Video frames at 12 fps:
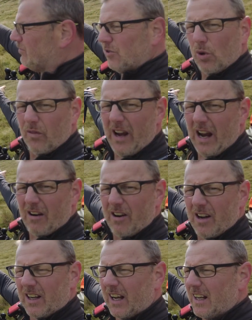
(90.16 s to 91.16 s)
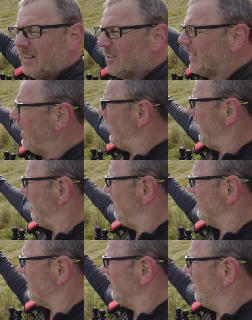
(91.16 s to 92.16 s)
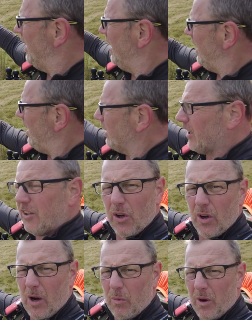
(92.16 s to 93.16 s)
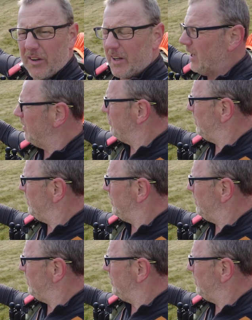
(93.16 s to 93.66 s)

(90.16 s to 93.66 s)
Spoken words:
sort of area, the Kinder Scout area. So I'm going to do that one day,